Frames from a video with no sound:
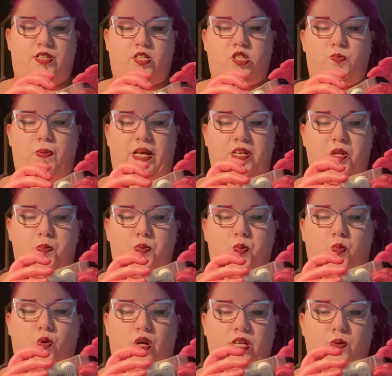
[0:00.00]
expandable
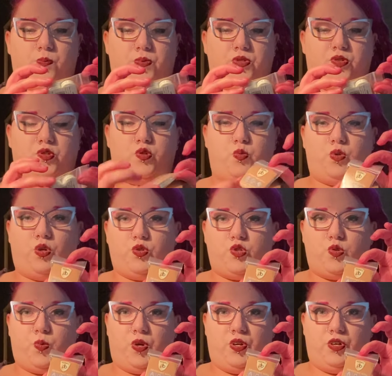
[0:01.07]
wipes, do not
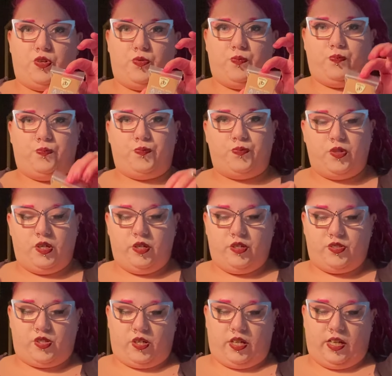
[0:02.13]
swallow.
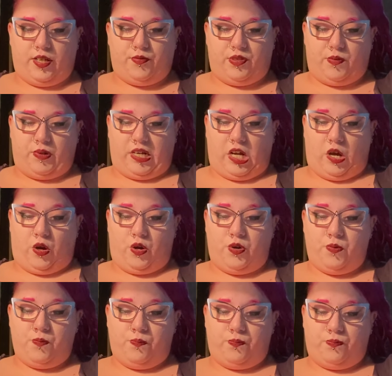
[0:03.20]
So I'm going to give them a go.